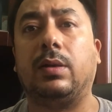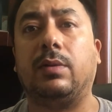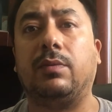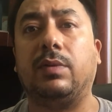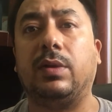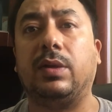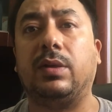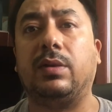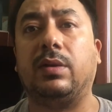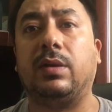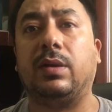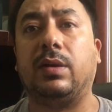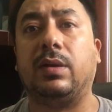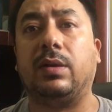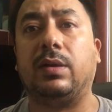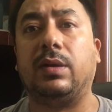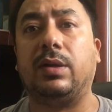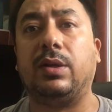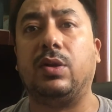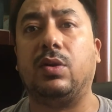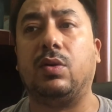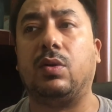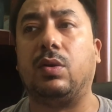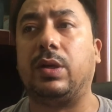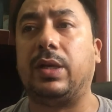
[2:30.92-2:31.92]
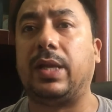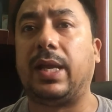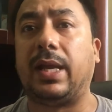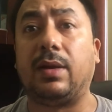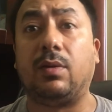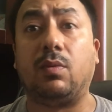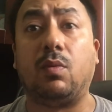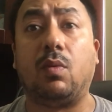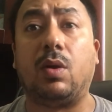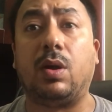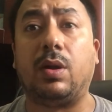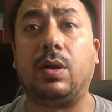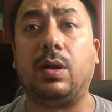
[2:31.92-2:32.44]
with your
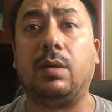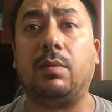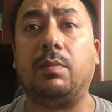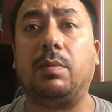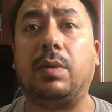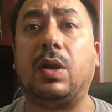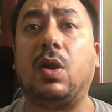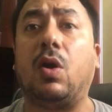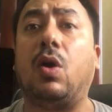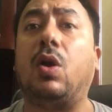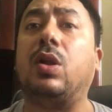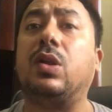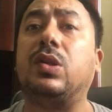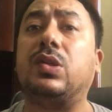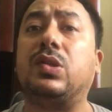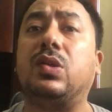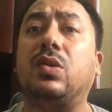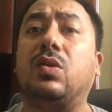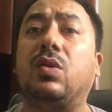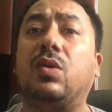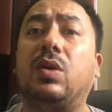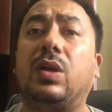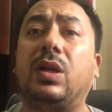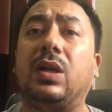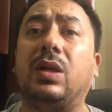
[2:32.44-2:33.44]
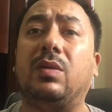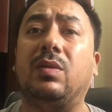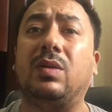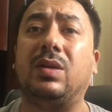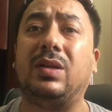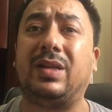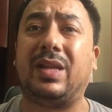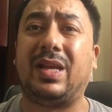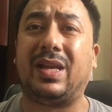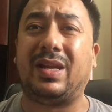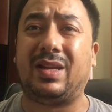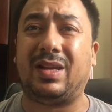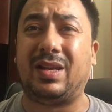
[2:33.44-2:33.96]
tank water, but also it will
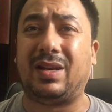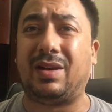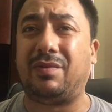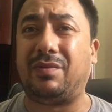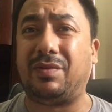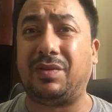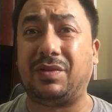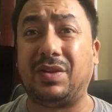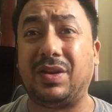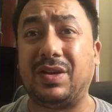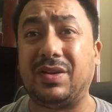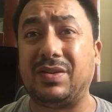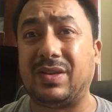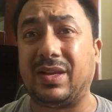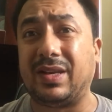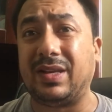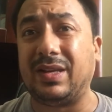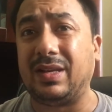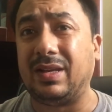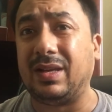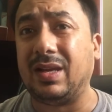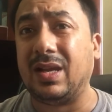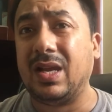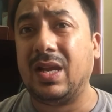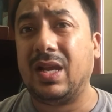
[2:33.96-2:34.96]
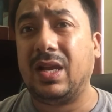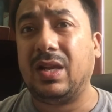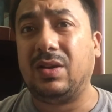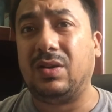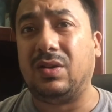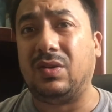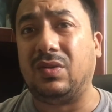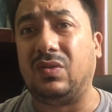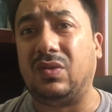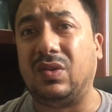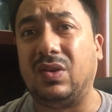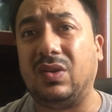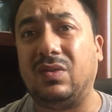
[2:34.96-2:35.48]
take care of if there's any
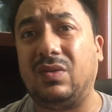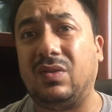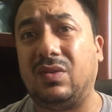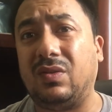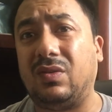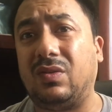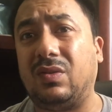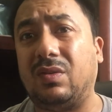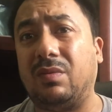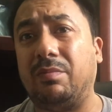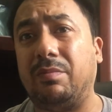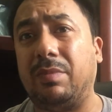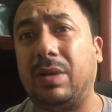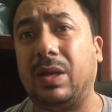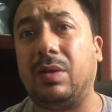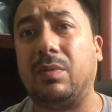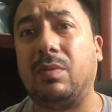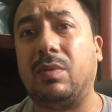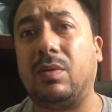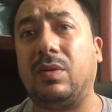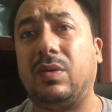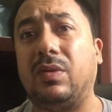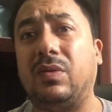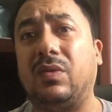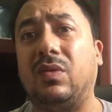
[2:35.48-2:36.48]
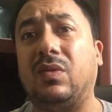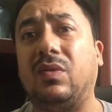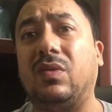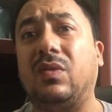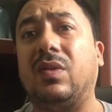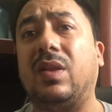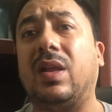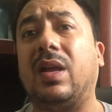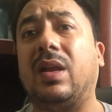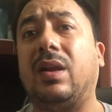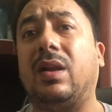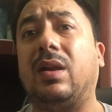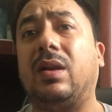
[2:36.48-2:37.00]
diseases, minimum diseases
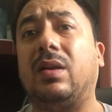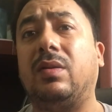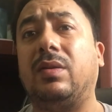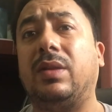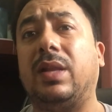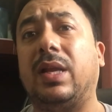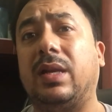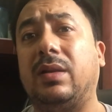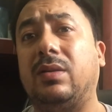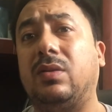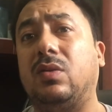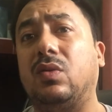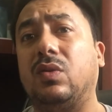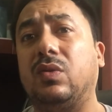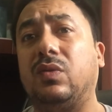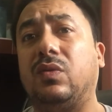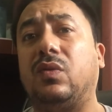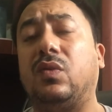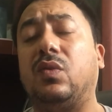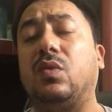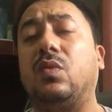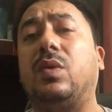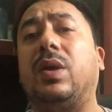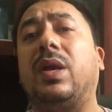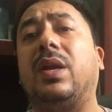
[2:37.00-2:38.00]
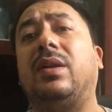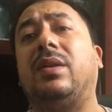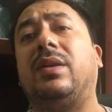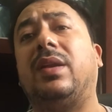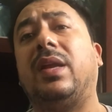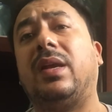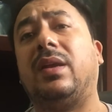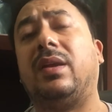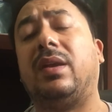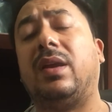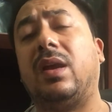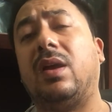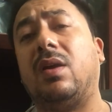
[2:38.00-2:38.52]
that those two can
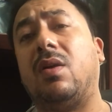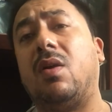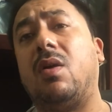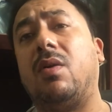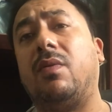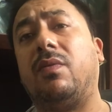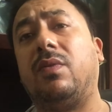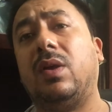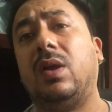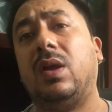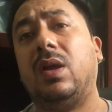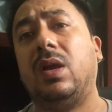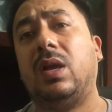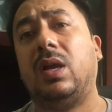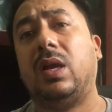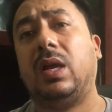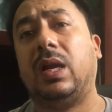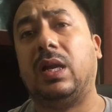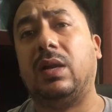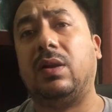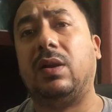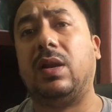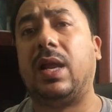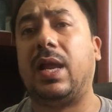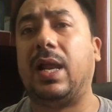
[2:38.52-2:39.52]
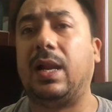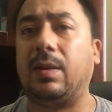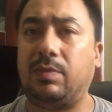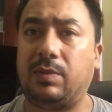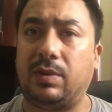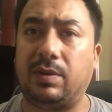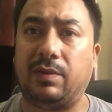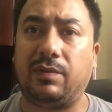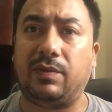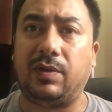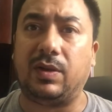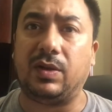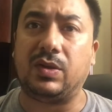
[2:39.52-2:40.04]
take care of. It'll help
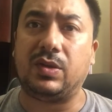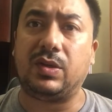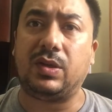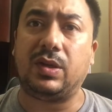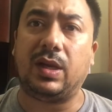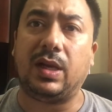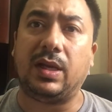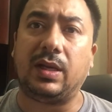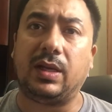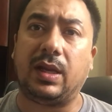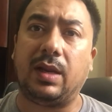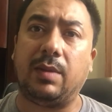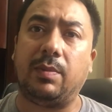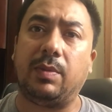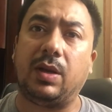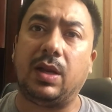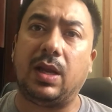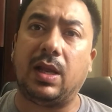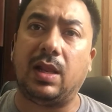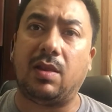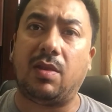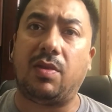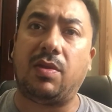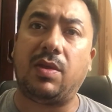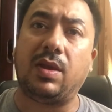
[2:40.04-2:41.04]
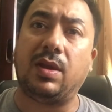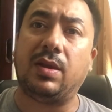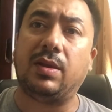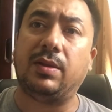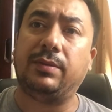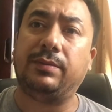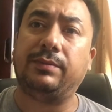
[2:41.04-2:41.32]
the fish and keep it healthy.